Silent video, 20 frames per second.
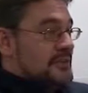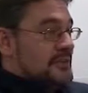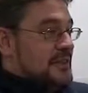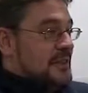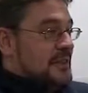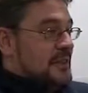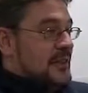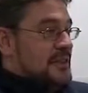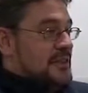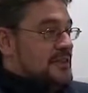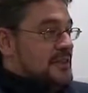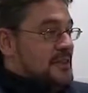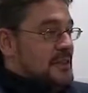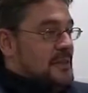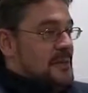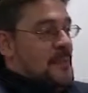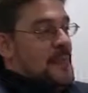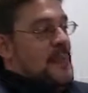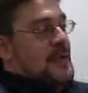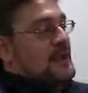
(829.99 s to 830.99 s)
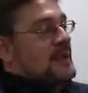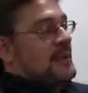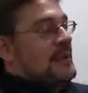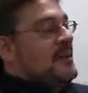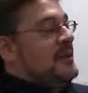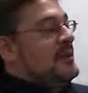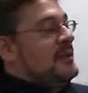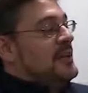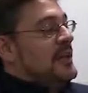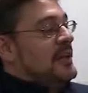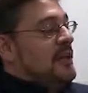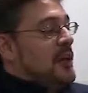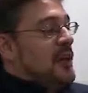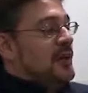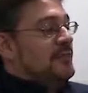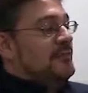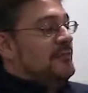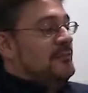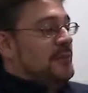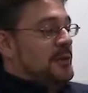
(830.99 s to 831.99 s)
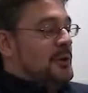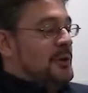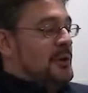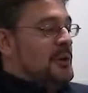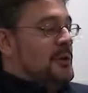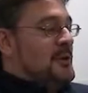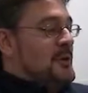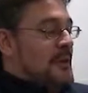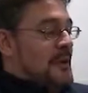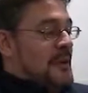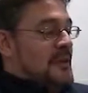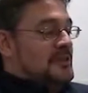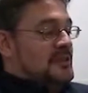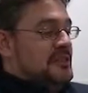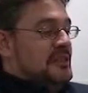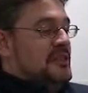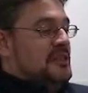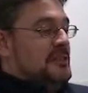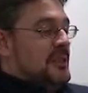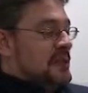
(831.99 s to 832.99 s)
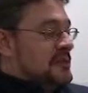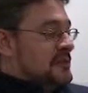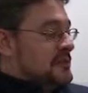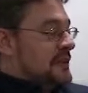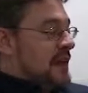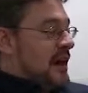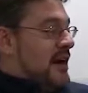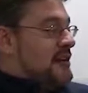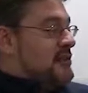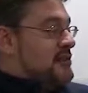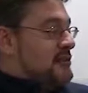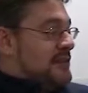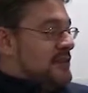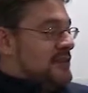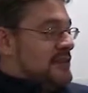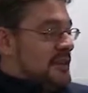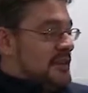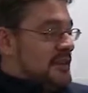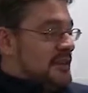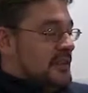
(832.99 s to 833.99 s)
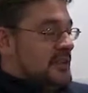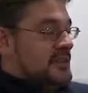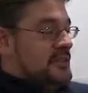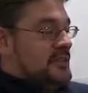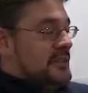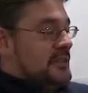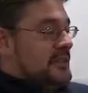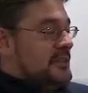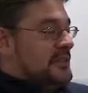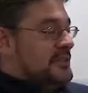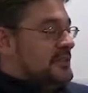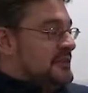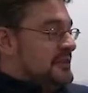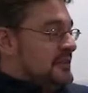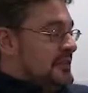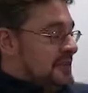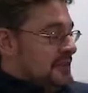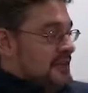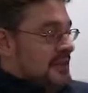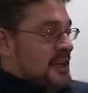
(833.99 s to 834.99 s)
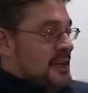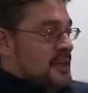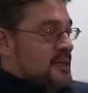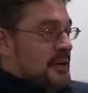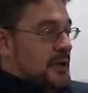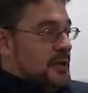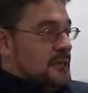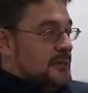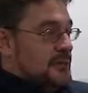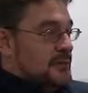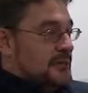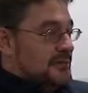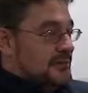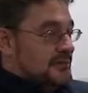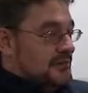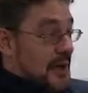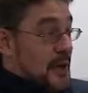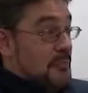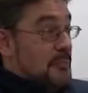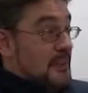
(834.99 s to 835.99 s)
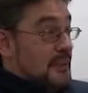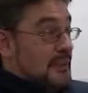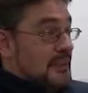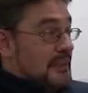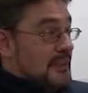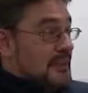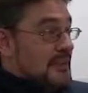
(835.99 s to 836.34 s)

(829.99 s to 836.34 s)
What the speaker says: That's an on-floor situational characteristic that is used to keep people gambling.